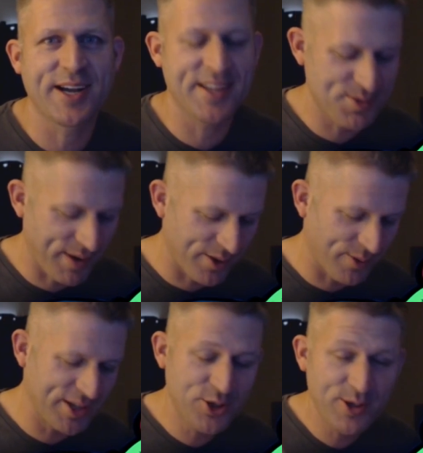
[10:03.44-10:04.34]
this, by the
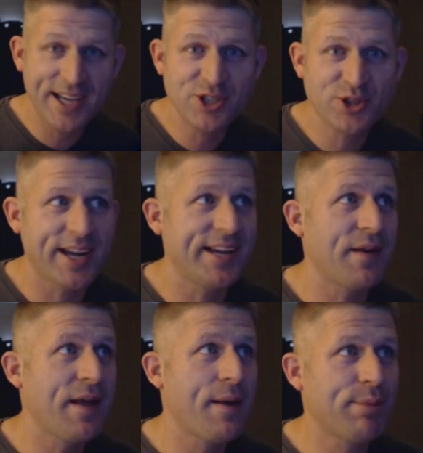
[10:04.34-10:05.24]
way. You guys try
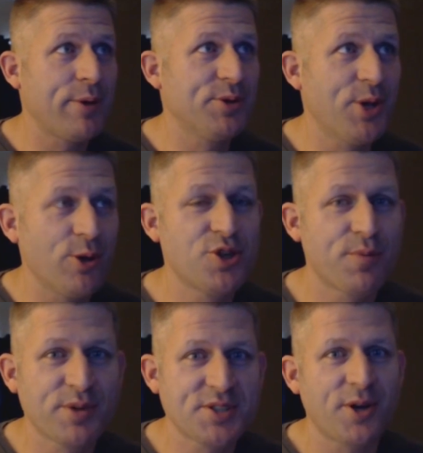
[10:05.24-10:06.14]
it. Play with no
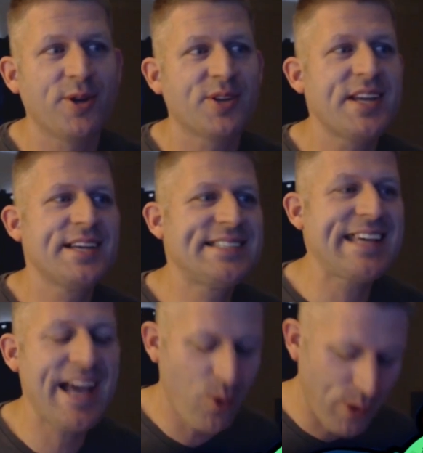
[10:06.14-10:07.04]
supers at all.
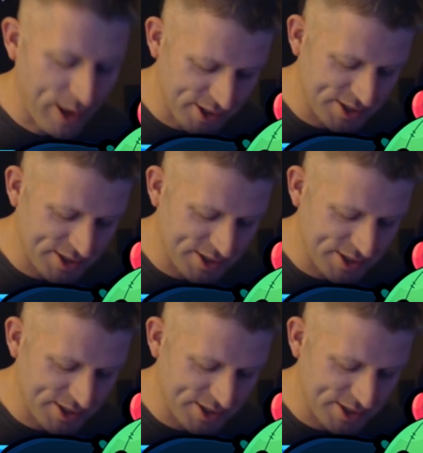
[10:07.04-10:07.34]
See how well you